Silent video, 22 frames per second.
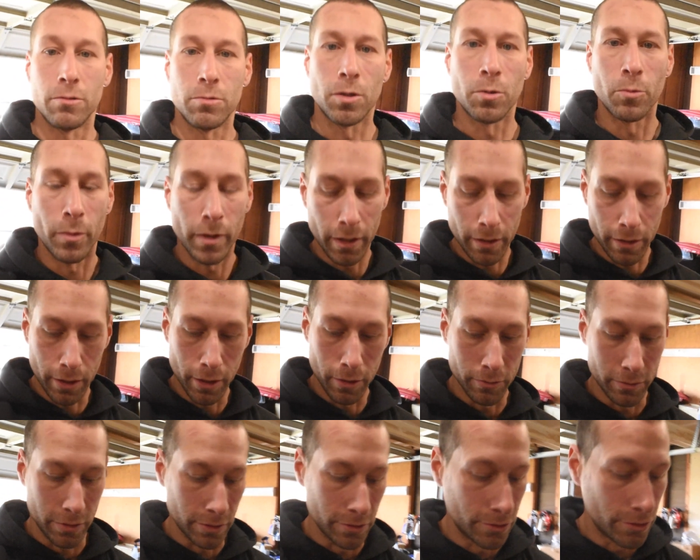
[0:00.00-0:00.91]
what we are
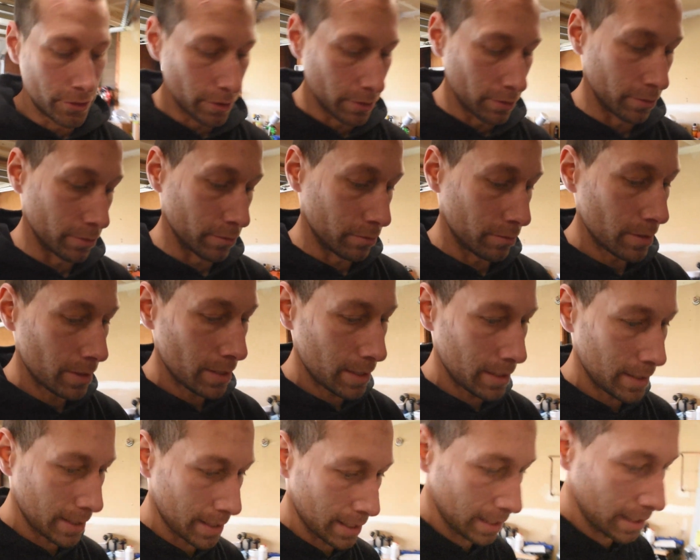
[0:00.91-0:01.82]
going to do
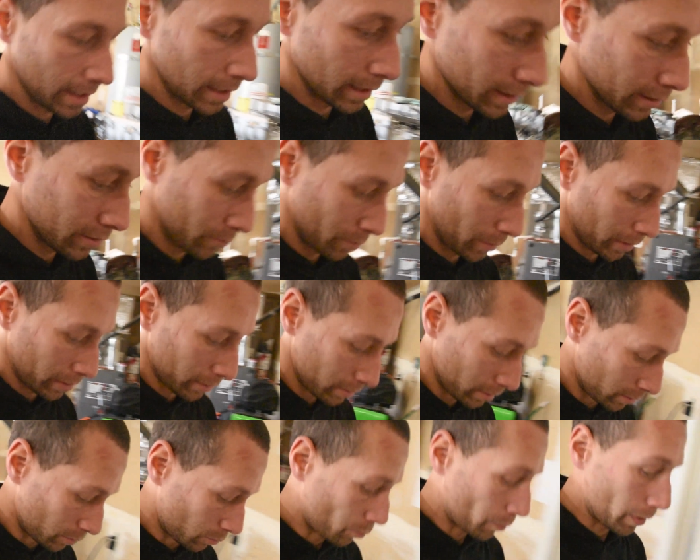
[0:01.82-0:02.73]
is we are
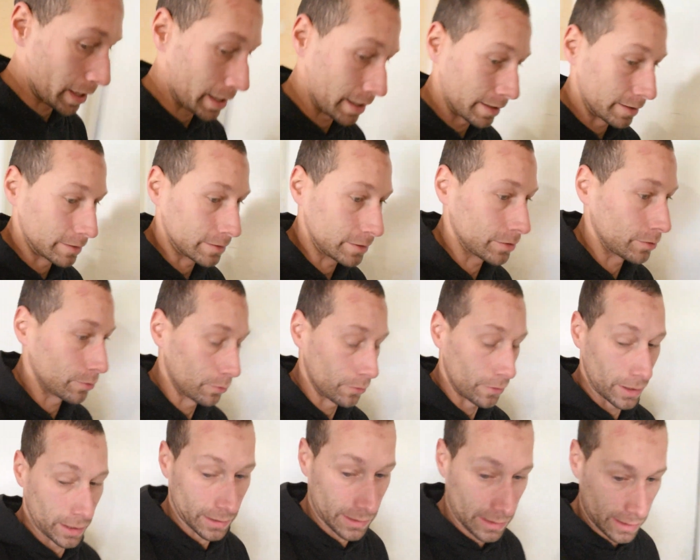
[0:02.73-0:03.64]
going to wait until
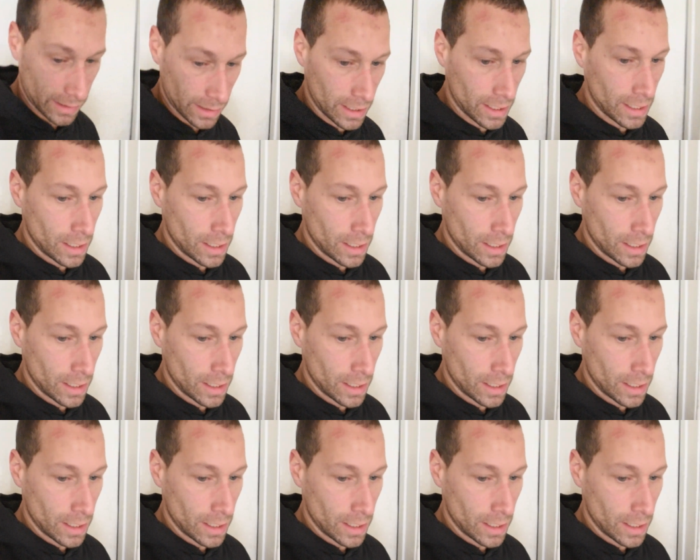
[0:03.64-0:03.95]
this